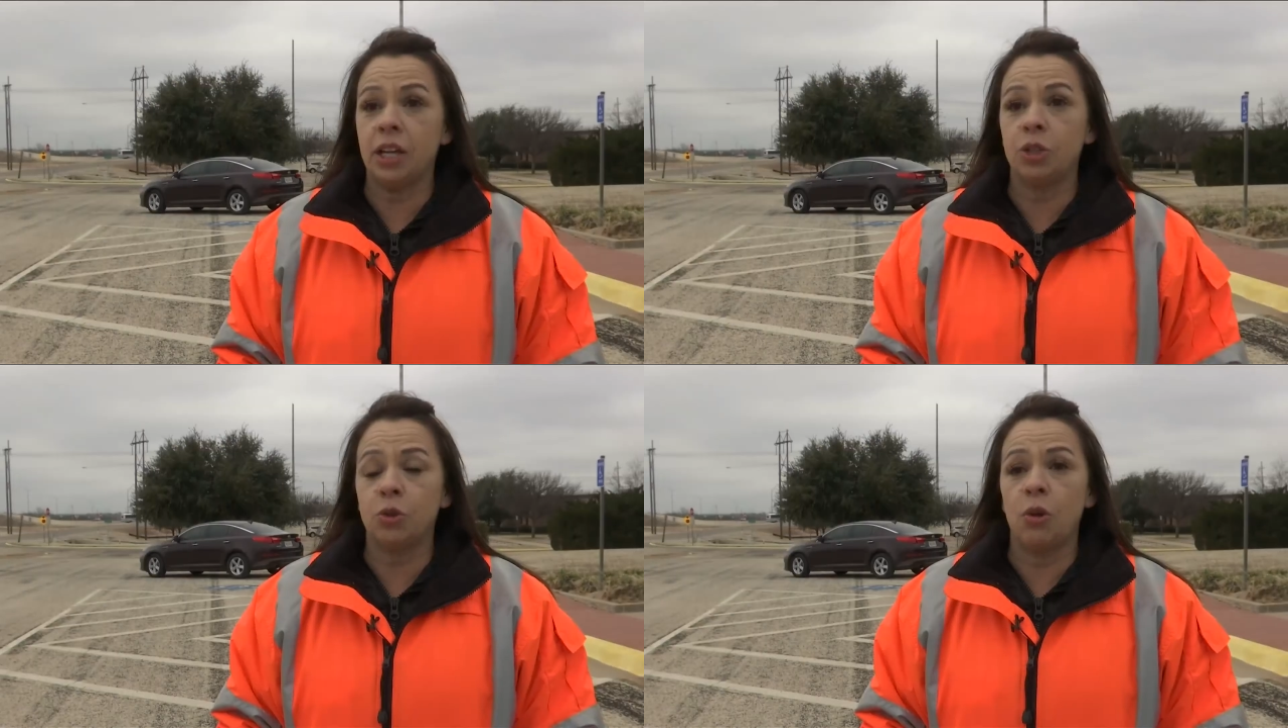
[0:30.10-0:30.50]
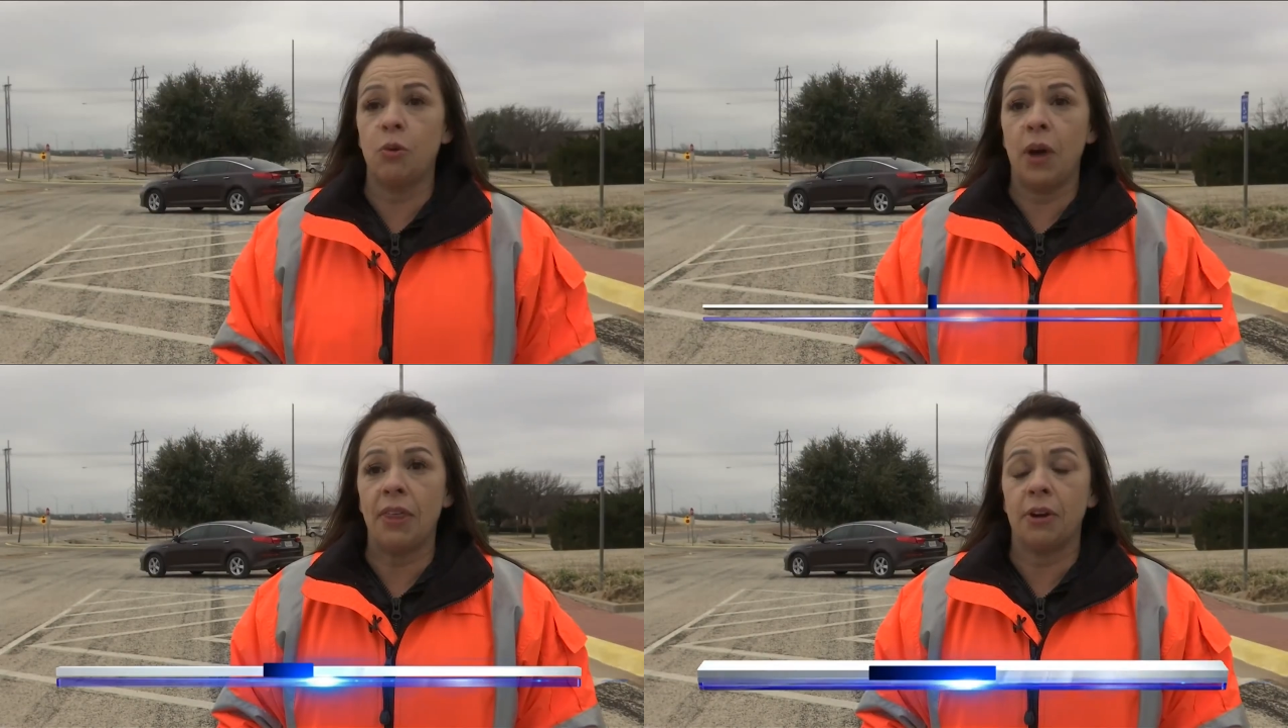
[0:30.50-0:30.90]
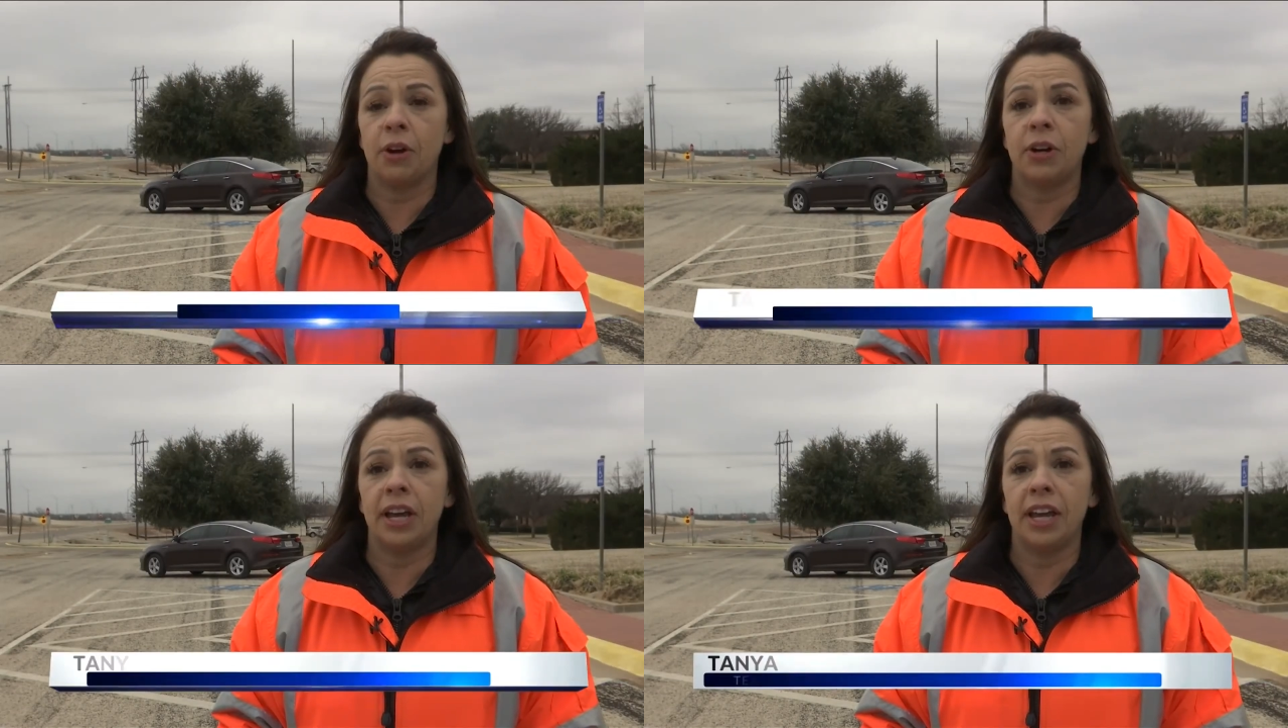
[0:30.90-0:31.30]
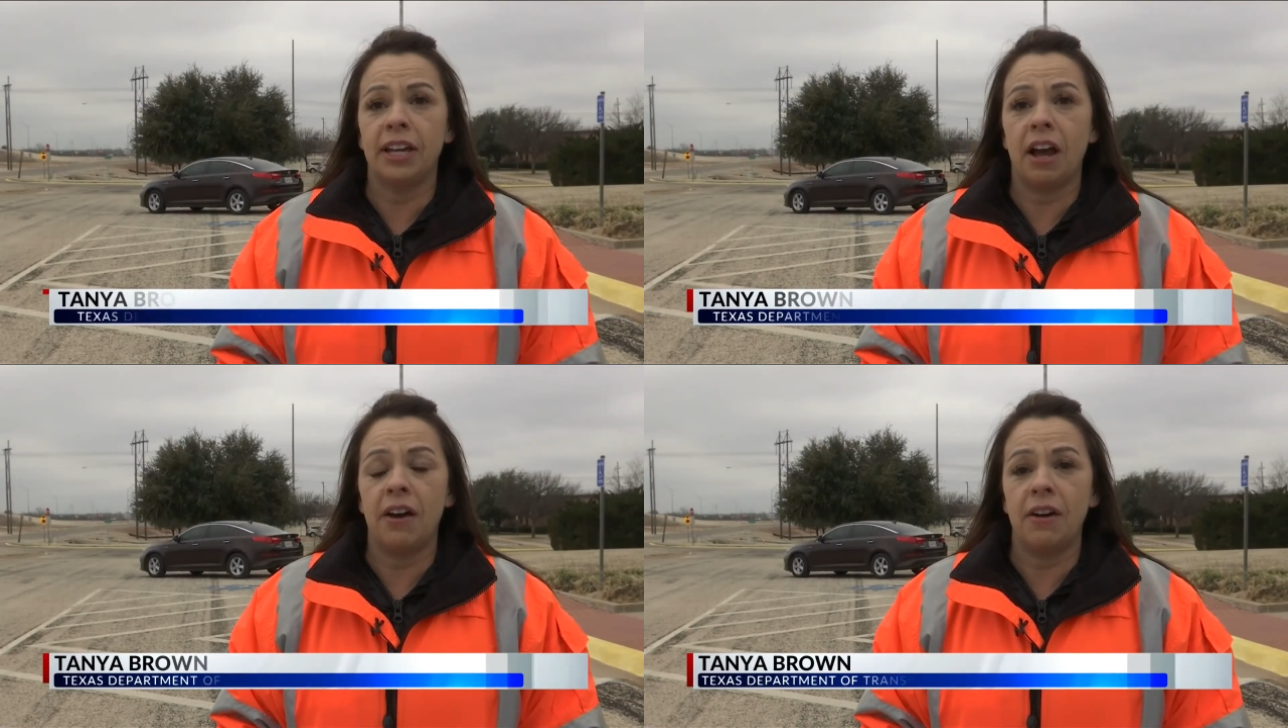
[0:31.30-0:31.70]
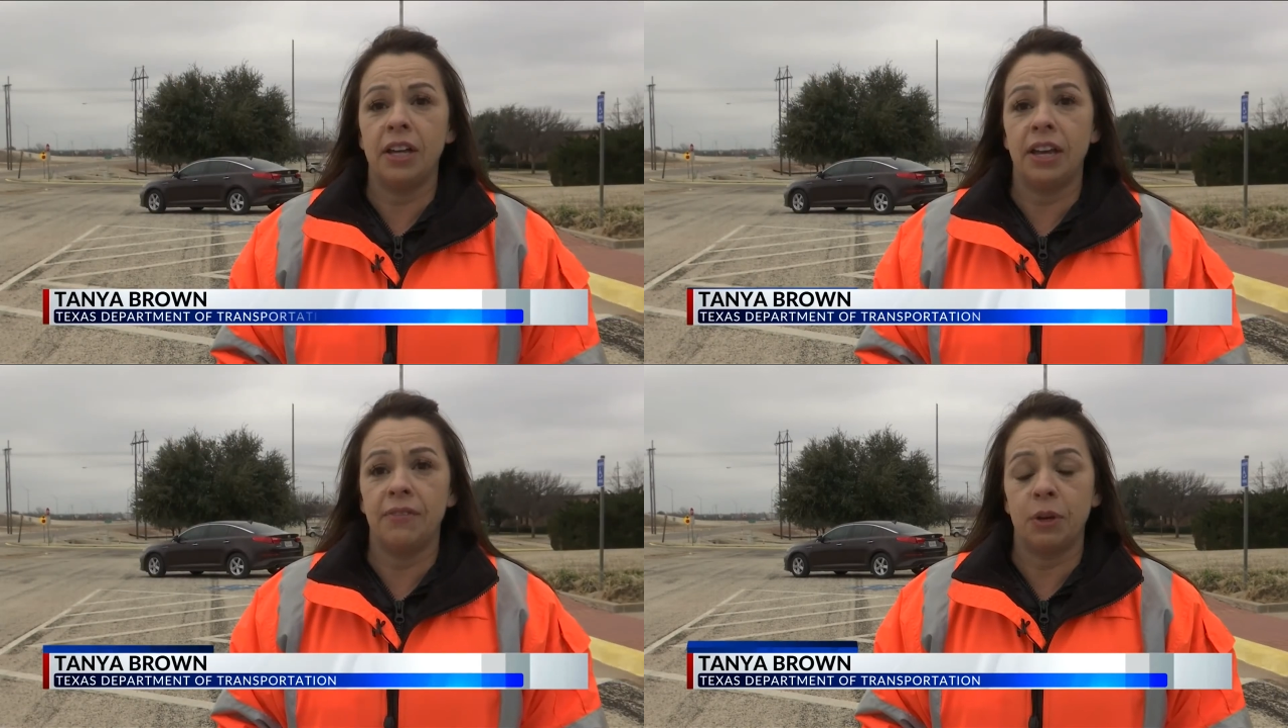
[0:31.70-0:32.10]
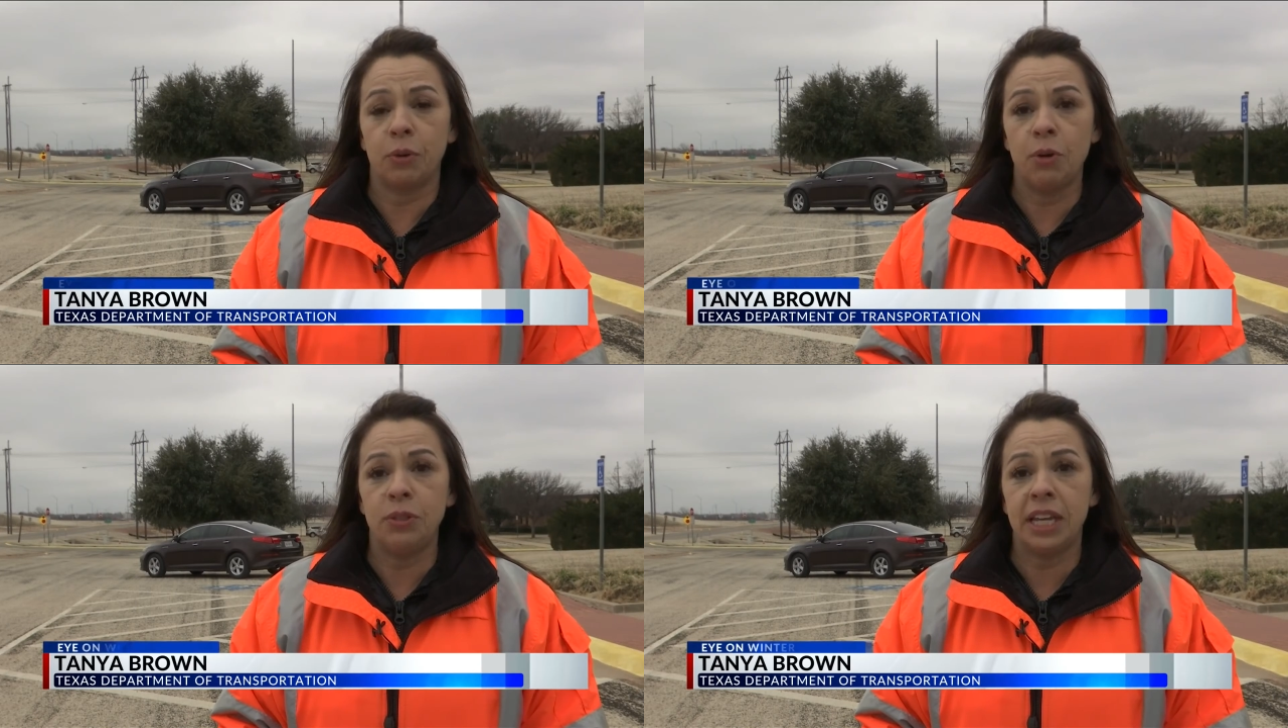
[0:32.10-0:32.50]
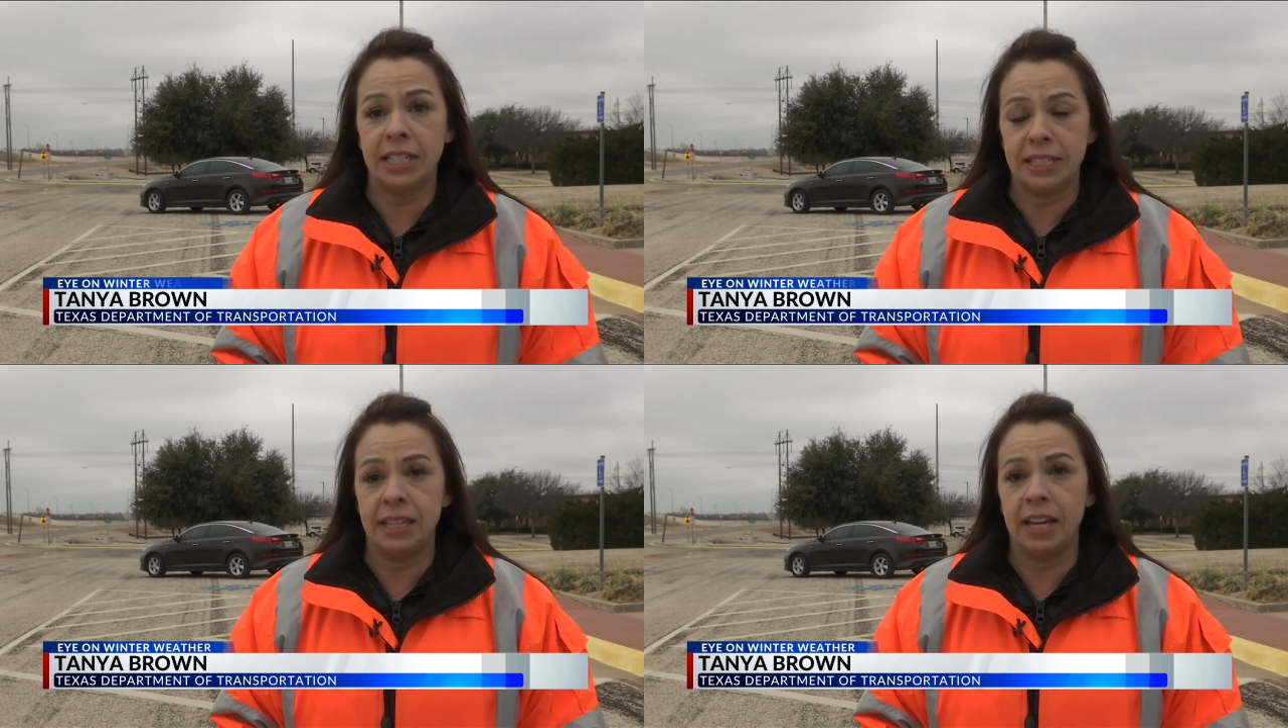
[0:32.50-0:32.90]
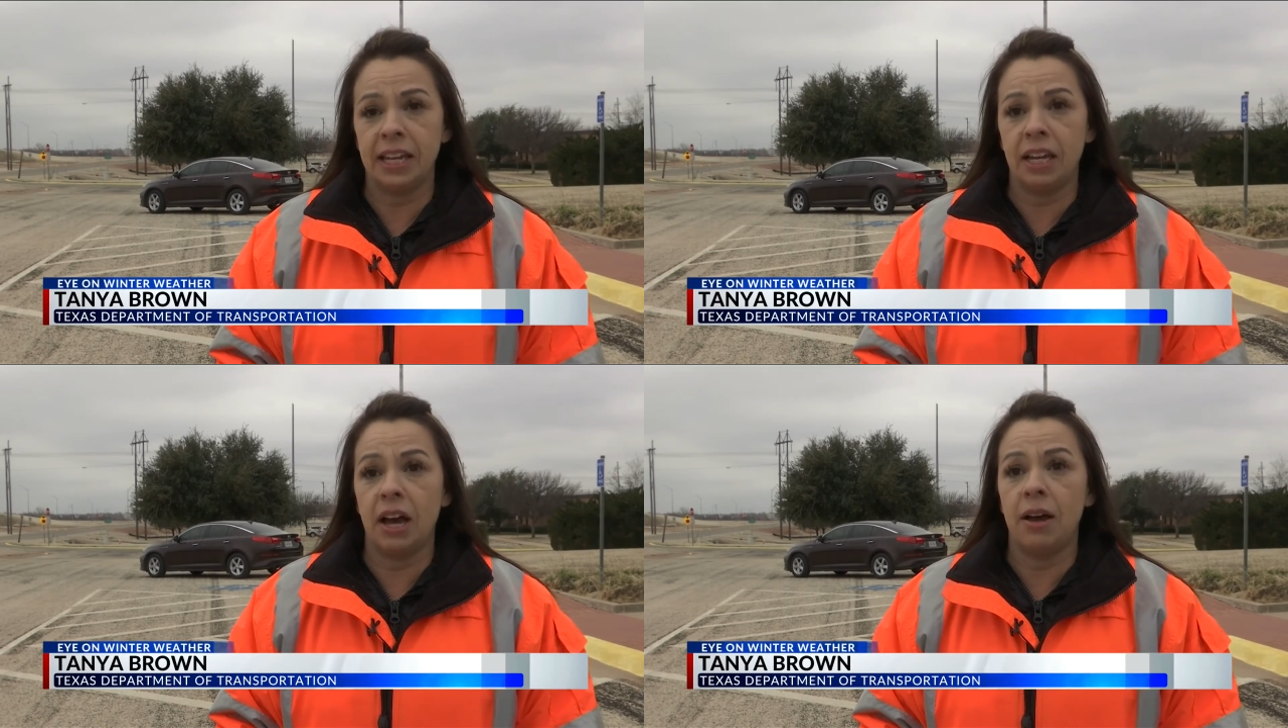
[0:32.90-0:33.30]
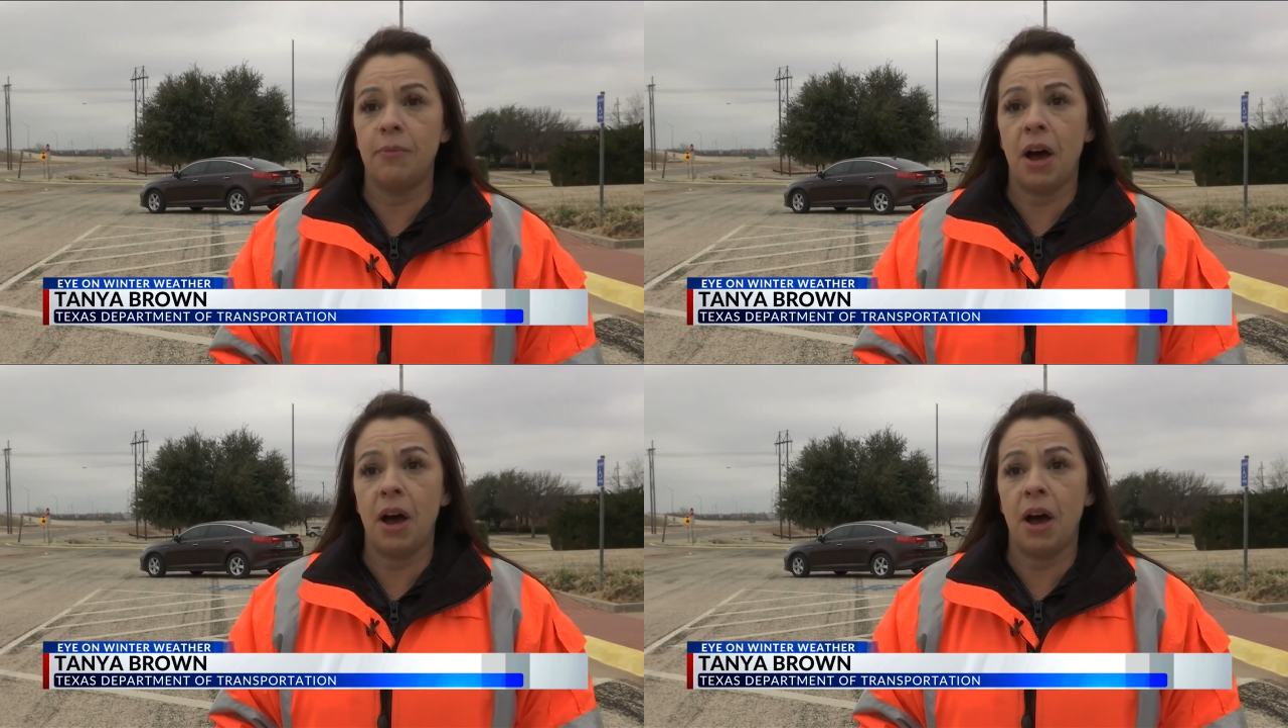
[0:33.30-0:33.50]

control the weather and uh, if the roads get slick um,